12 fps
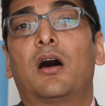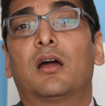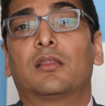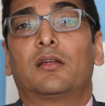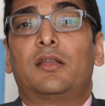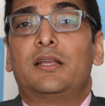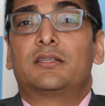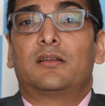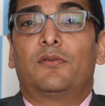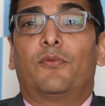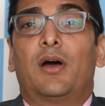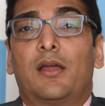are the
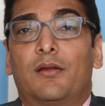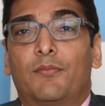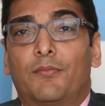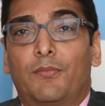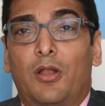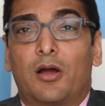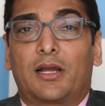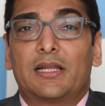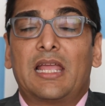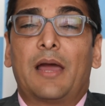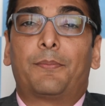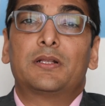reason why
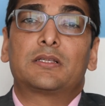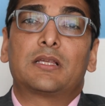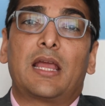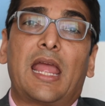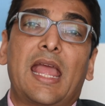blockage happens.